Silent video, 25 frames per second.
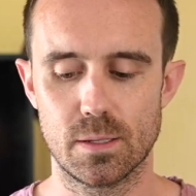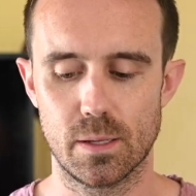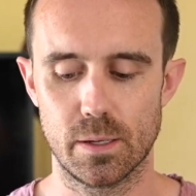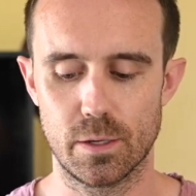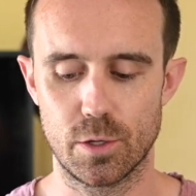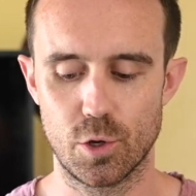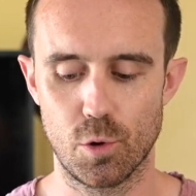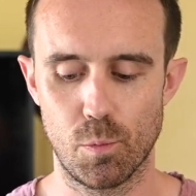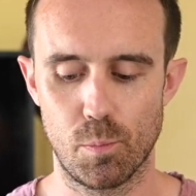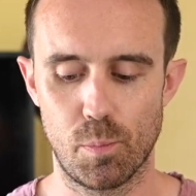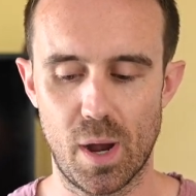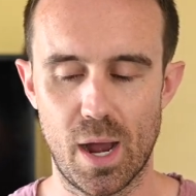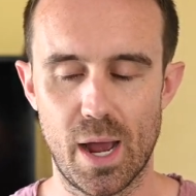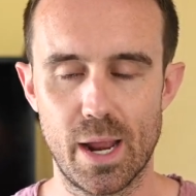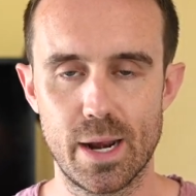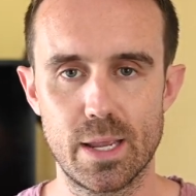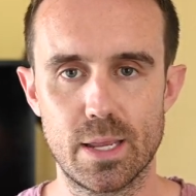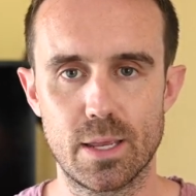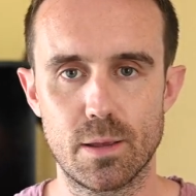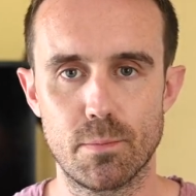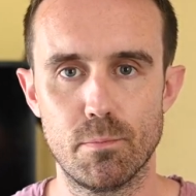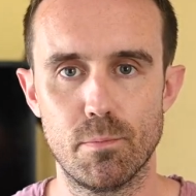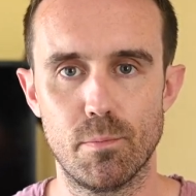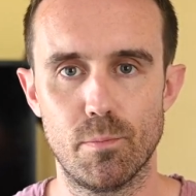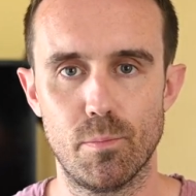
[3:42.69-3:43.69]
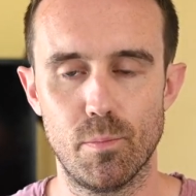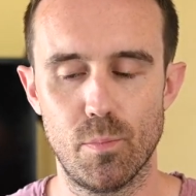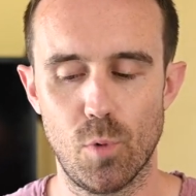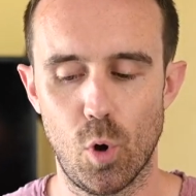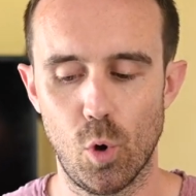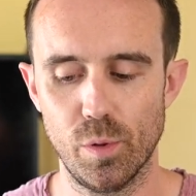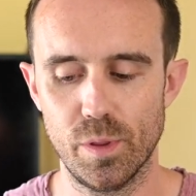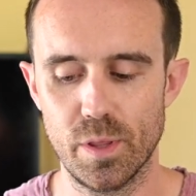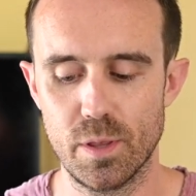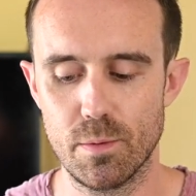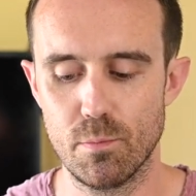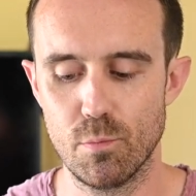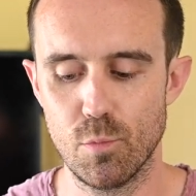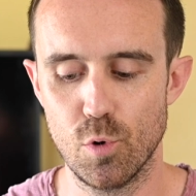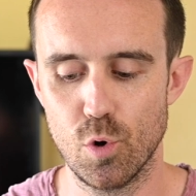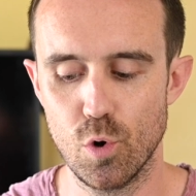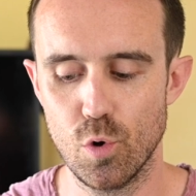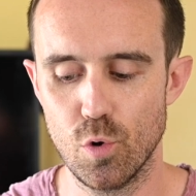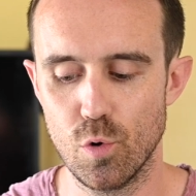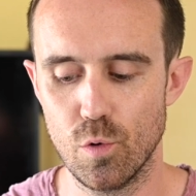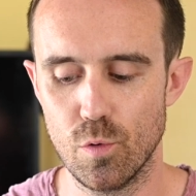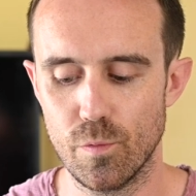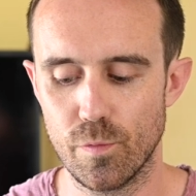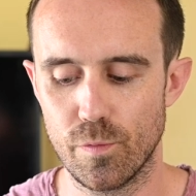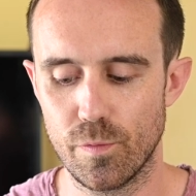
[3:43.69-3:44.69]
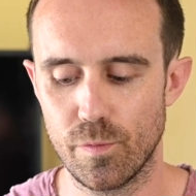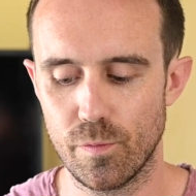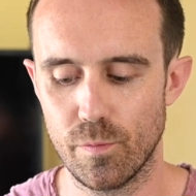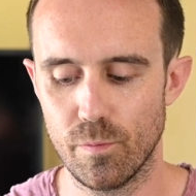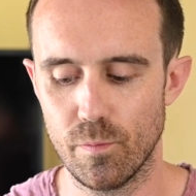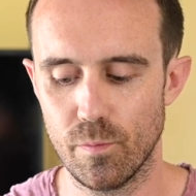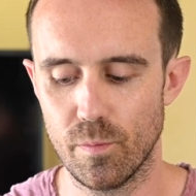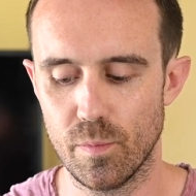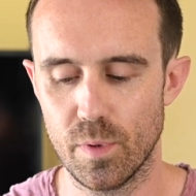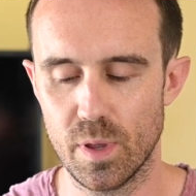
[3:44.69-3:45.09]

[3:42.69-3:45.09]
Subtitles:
Like your body can only move